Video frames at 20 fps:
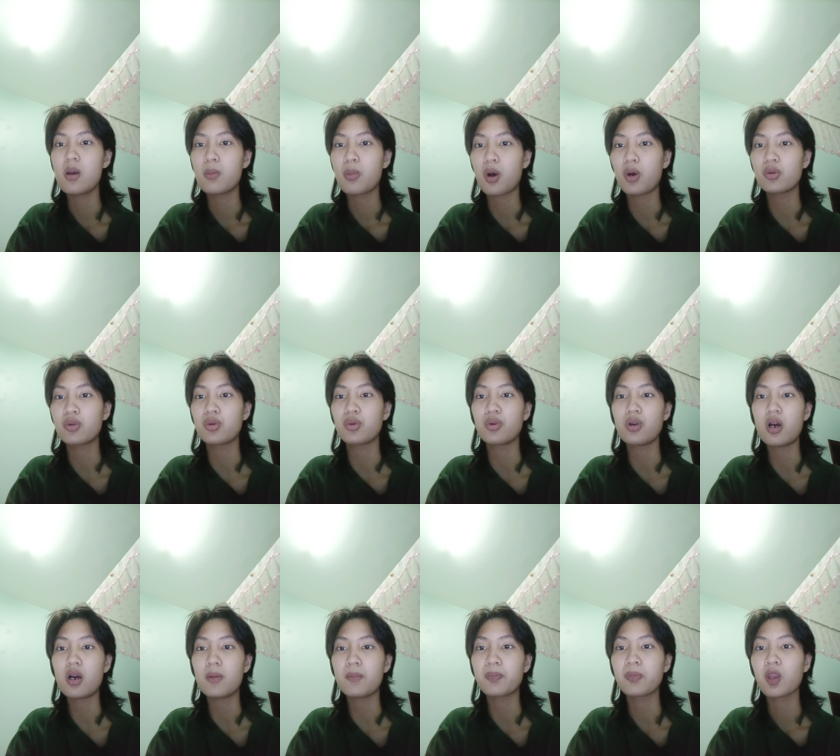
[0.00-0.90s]
Paul too
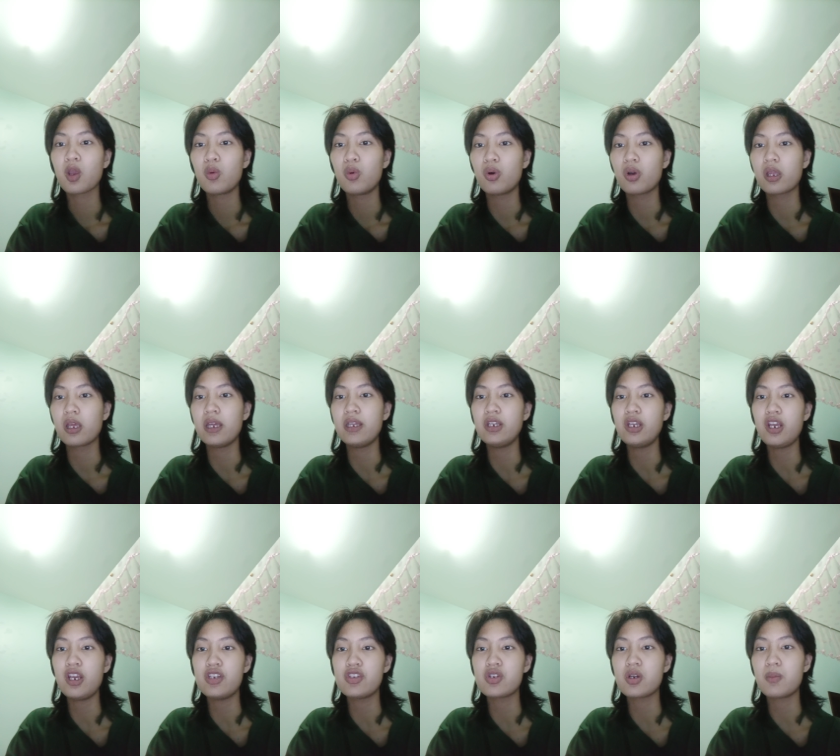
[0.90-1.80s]
up, work and
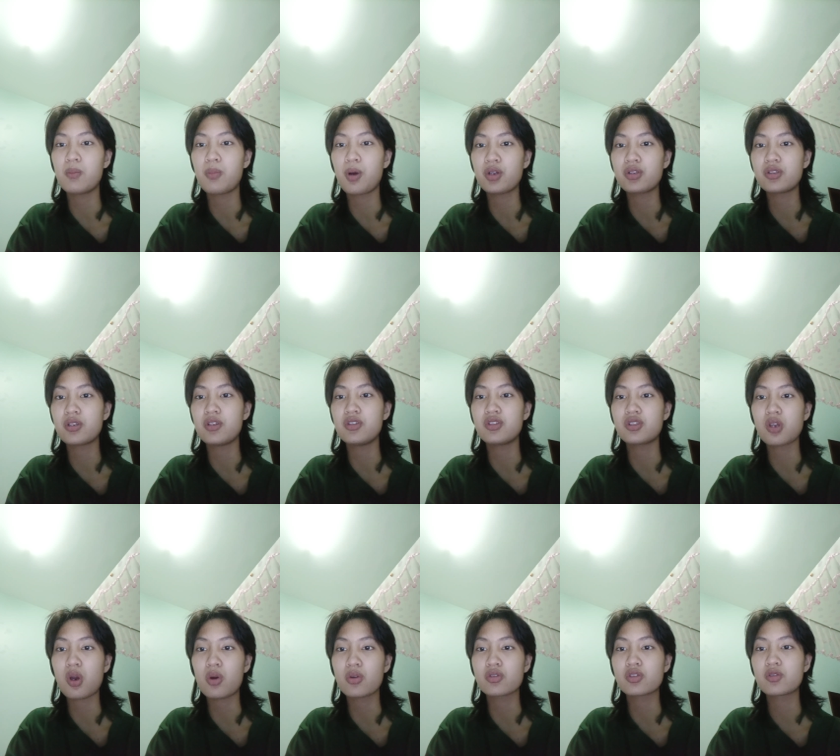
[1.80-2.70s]
eat, bursting
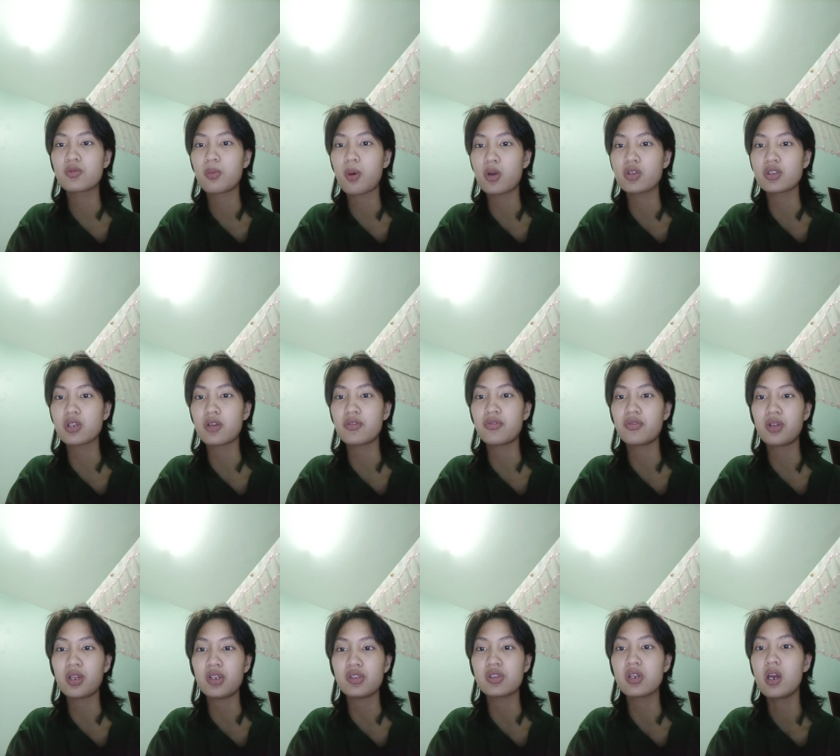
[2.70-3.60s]
songs, boss has
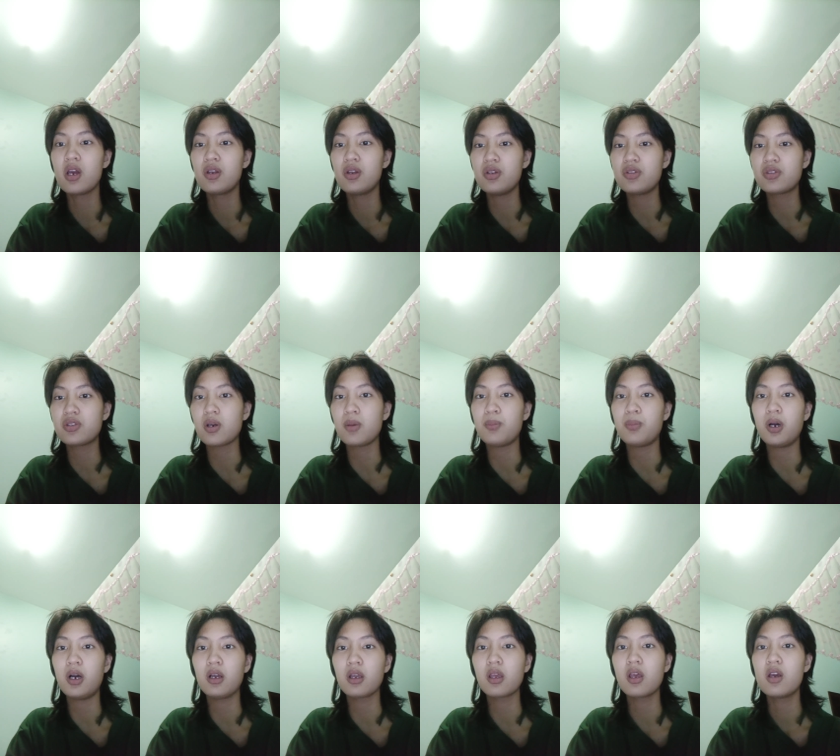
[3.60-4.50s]
fleas, Mr.
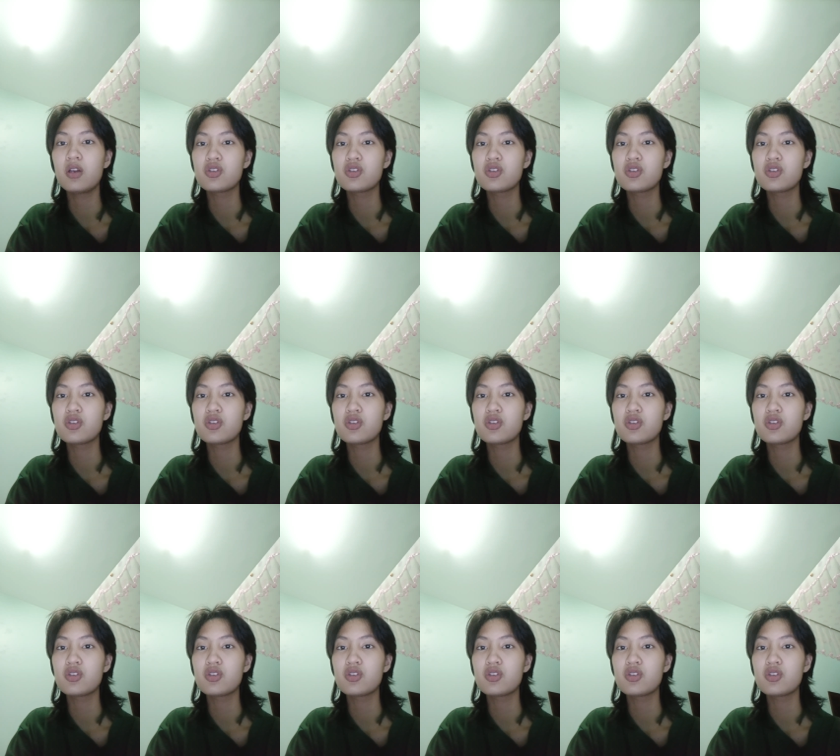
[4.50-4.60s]
Punk,